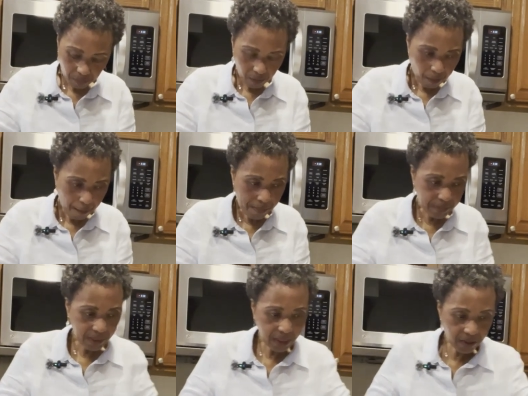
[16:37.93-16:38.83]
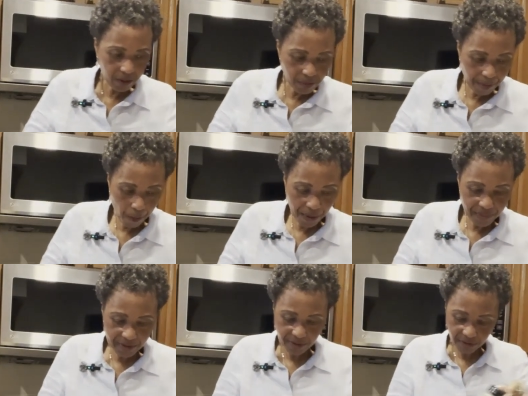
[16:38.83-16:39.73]
I'm gonna add a little bit more of
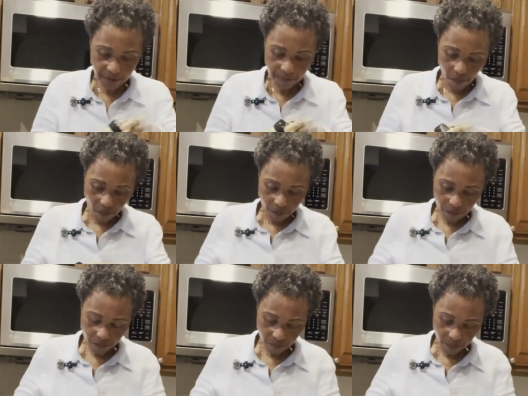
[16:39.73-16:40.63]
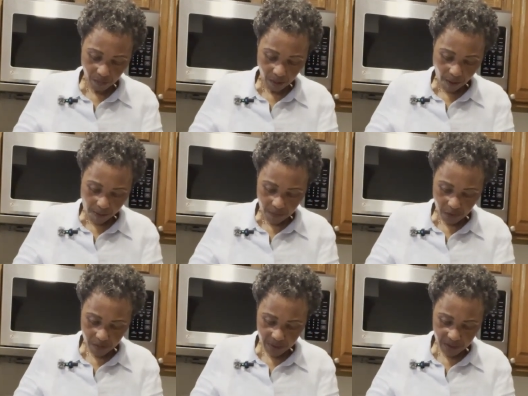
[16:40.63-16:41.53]
this. Mm. Oh my
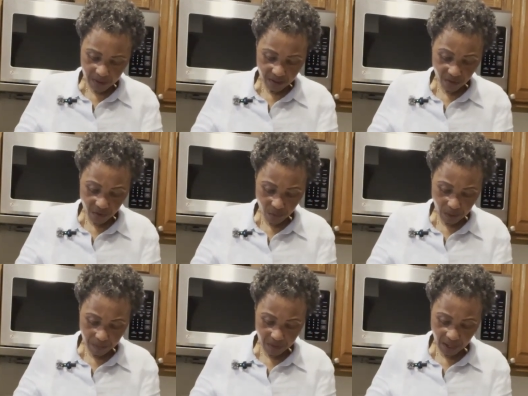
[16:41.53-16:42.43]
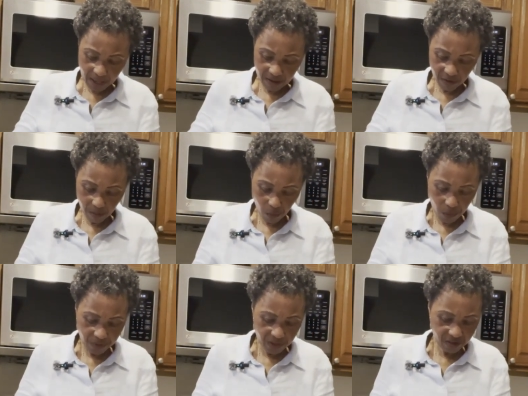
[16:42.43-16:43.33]
goodness! You know what? I'm gonna add some more of this